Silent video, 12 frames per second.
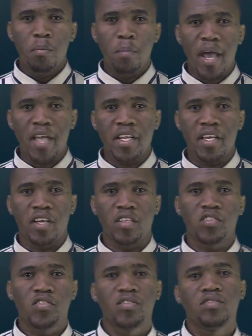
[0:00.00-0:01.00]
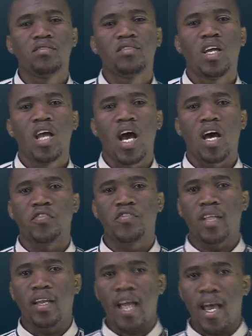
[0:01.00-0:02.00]
My dears,
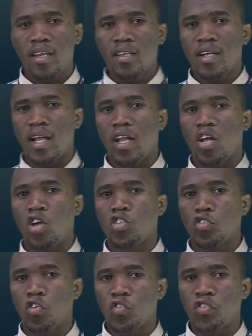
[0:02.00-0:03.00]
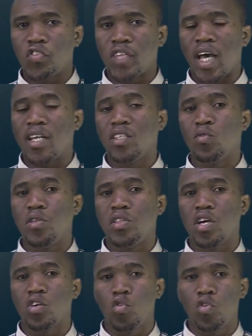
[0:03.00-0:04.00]
after learning a lot concerning with
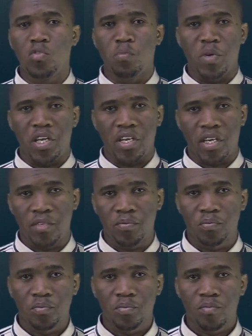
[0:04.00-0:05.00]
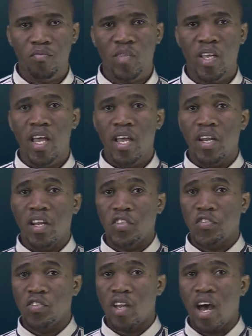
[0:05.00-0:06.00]
the good manner,
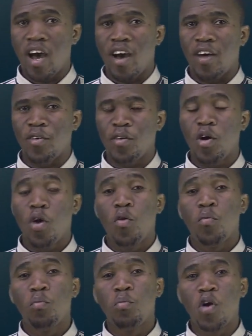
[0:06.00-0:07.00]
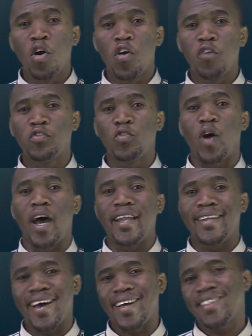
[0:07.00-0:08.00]
let's now move to
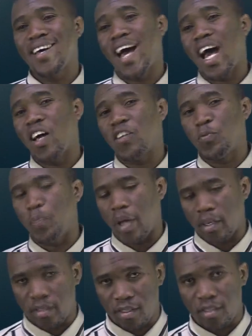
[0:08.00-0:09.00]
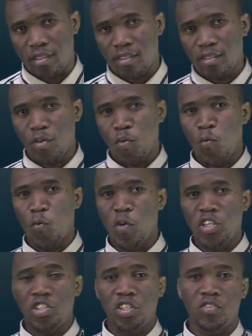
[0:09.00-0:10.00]
another aspect,
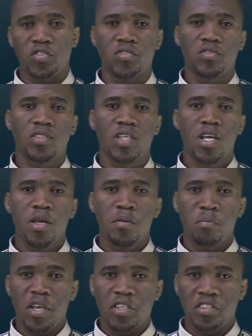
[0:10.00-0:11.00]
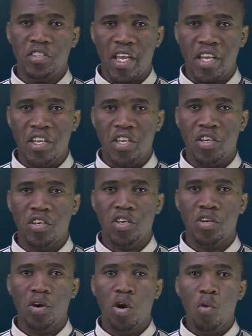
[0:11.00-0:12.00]
which is maintaining
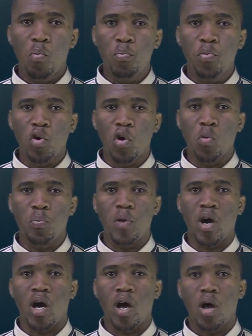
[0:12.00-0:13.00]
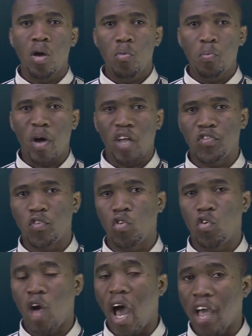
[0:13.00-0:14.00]
proper
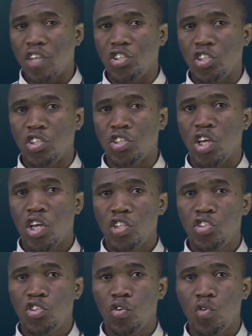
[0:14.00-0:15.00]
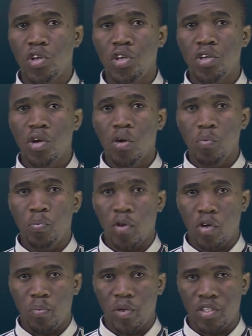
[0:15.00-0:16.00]
personal hygiene during
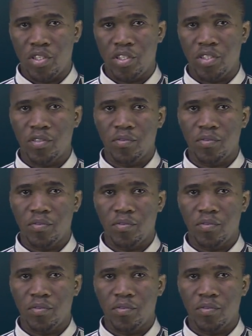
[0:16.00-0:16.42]
puberty.